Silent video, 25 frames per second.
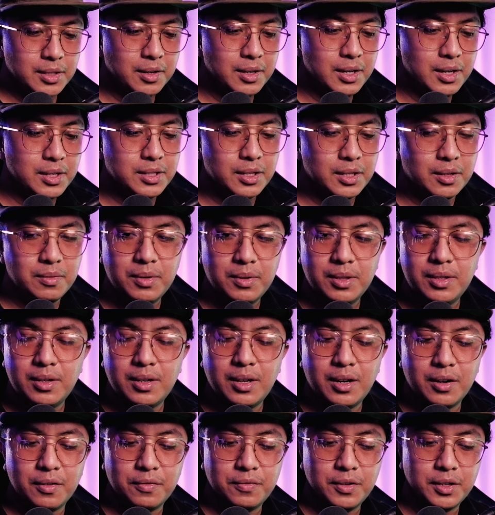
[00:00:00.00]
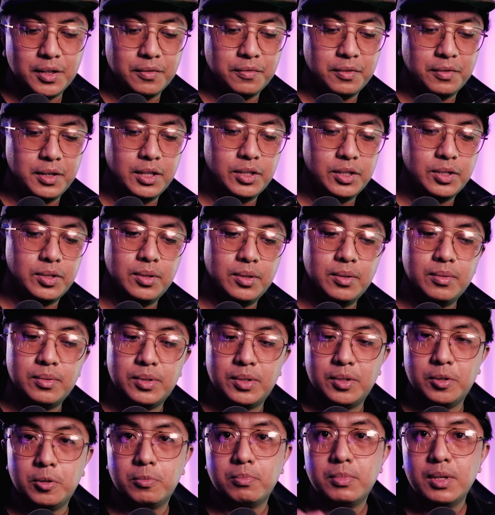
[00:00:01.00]
our listen with the Earfun Free 2.
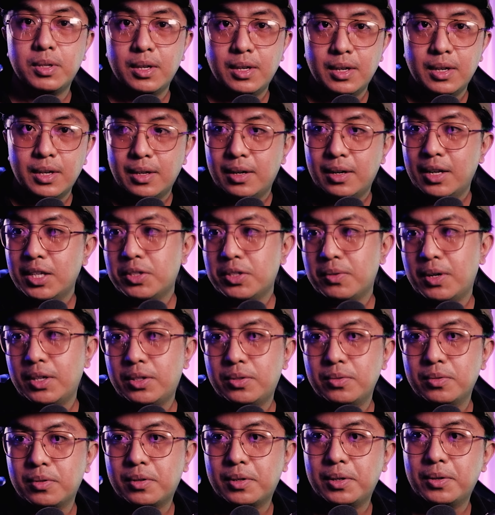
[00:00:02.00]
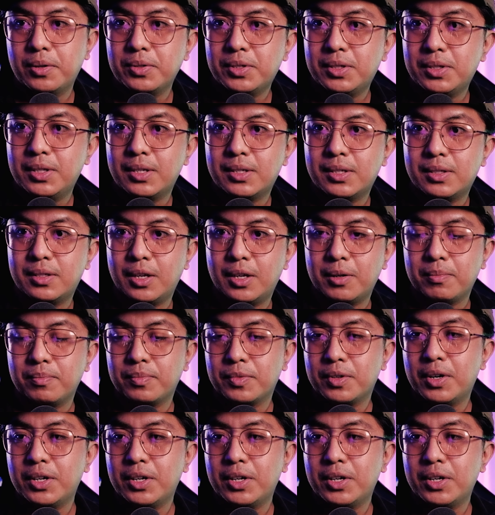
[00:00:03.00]
So let's try to close this thing.